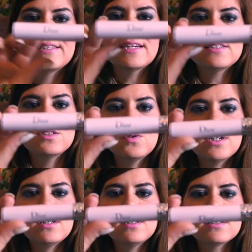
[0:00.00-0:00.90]
That is
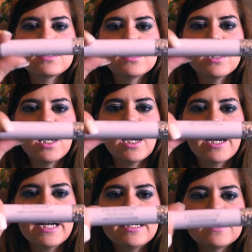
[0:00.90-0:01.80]
what it looks
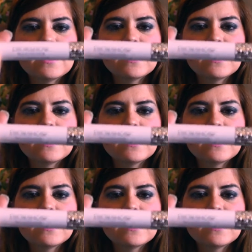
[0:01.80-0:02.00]
like.